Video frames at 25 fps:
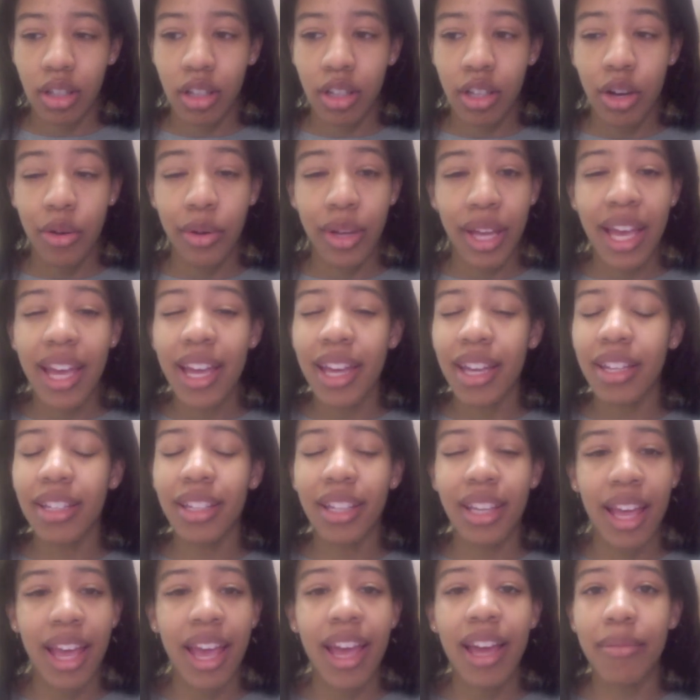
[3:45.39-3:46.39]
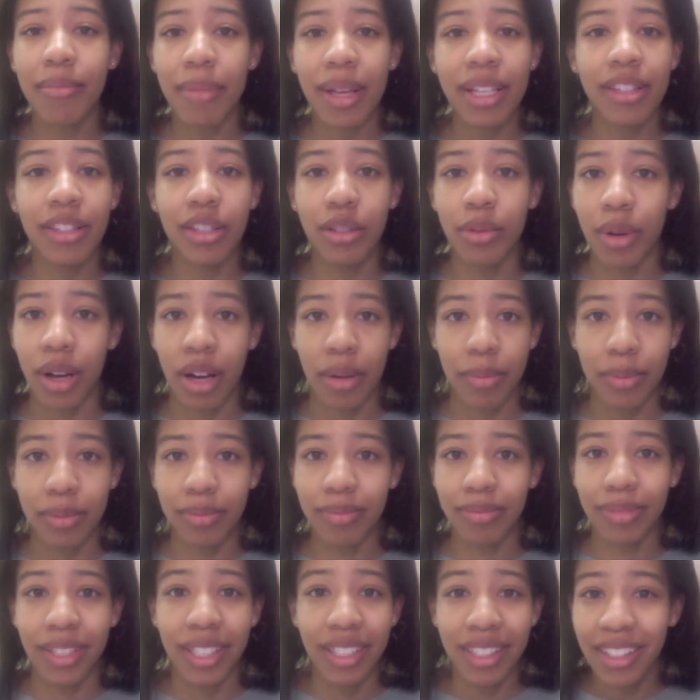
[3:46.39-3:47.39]
cocaine can mess you up.
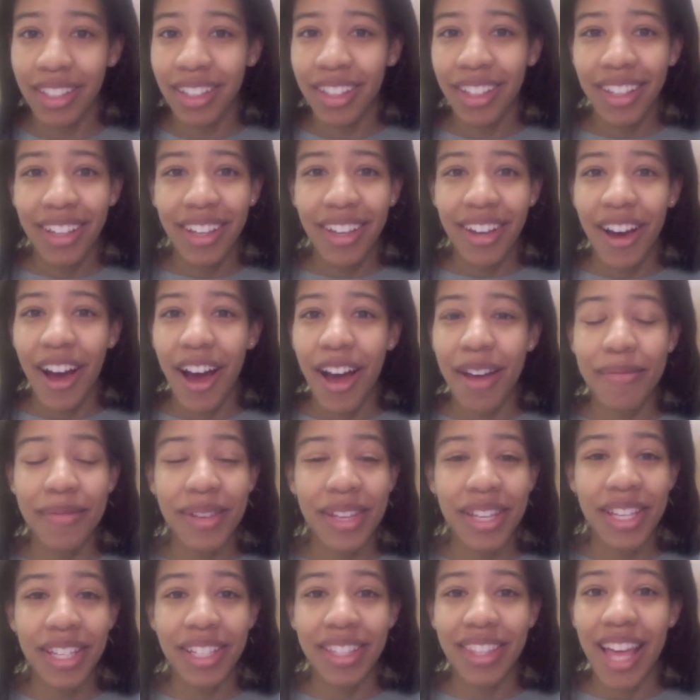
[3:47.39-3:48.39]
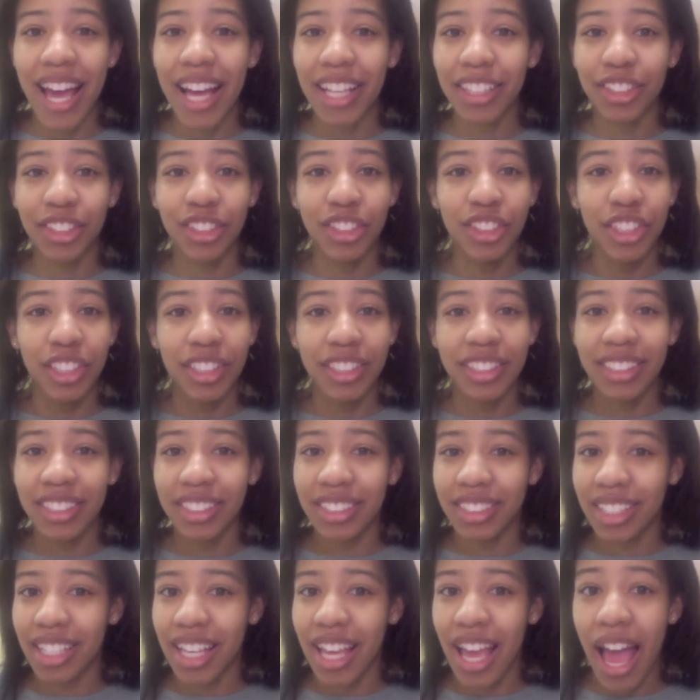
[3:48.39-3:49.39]
I mean, that's just
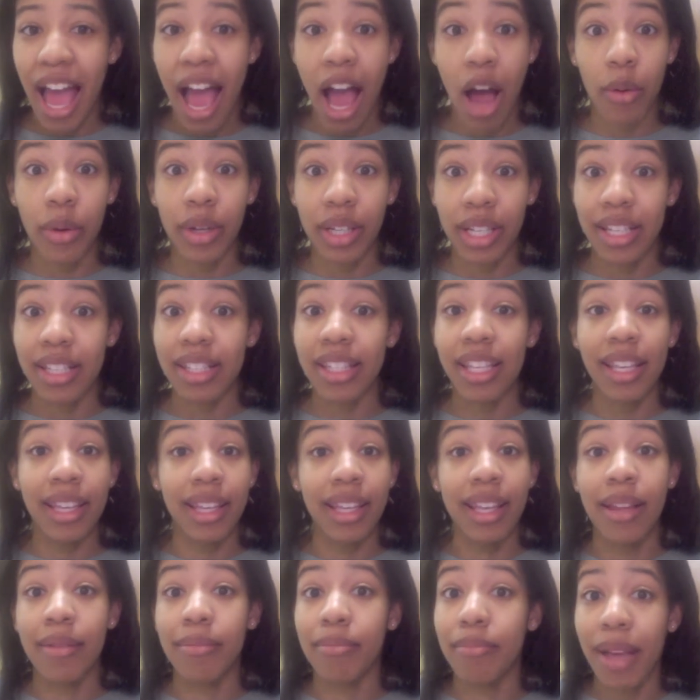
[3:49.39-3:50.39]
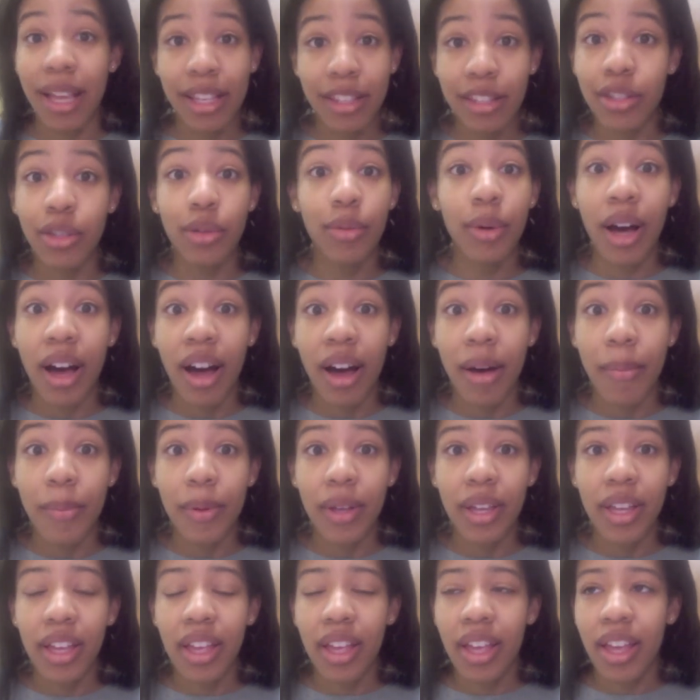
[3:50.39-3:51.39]
how it is. It can mess you up
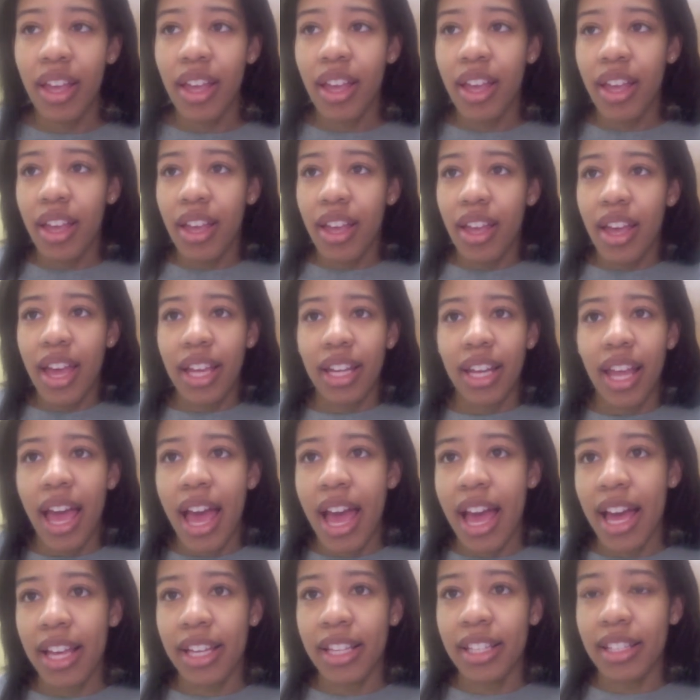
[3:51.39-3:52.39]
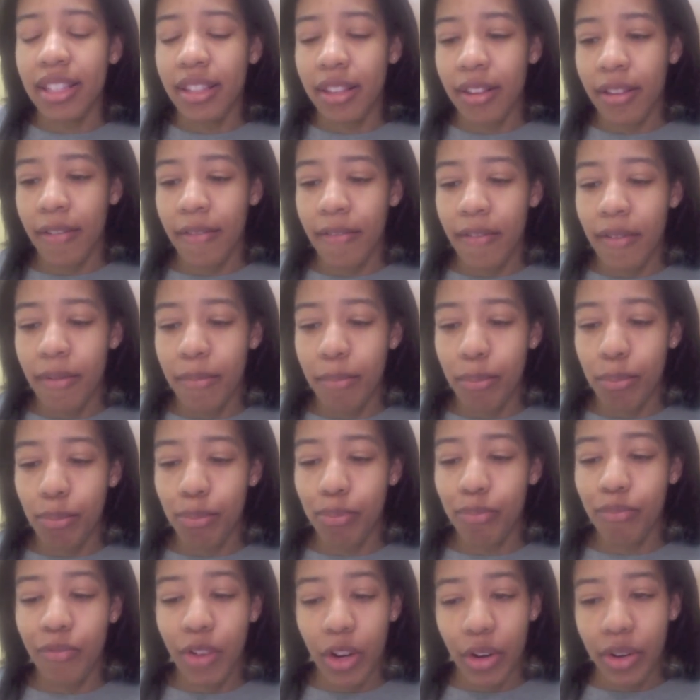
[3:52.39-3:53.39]
and has
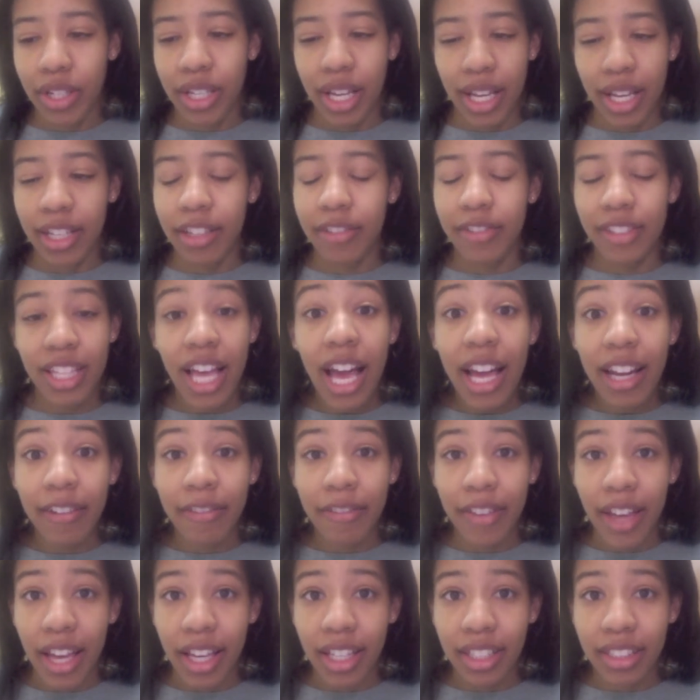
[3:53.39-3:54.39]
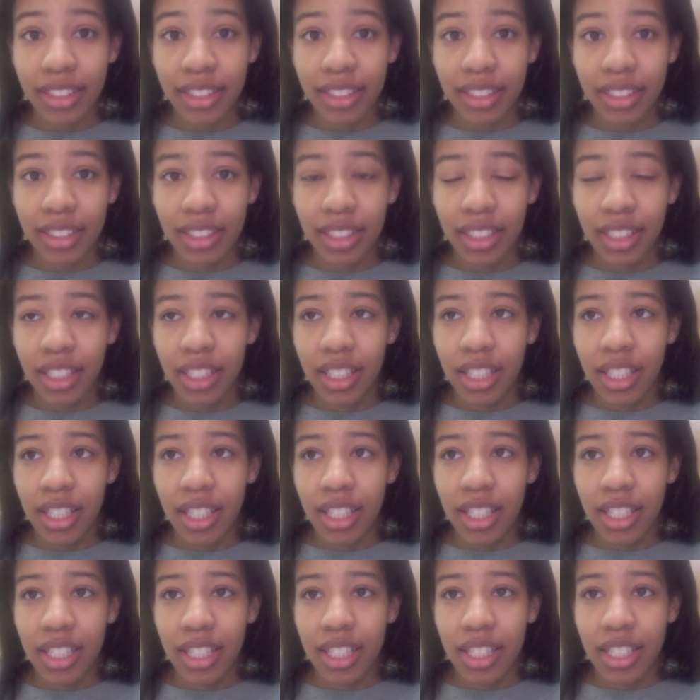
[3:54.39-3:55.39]
very negative side effects.
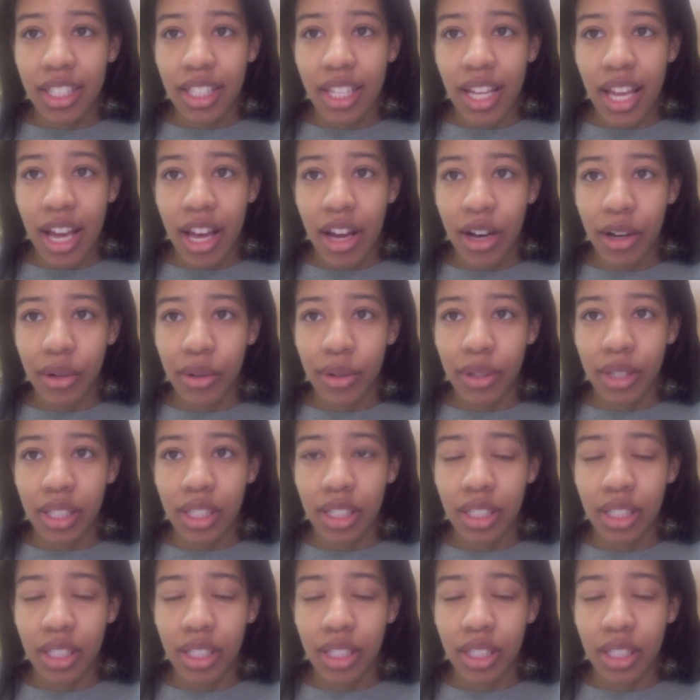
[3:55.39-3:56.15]
Now,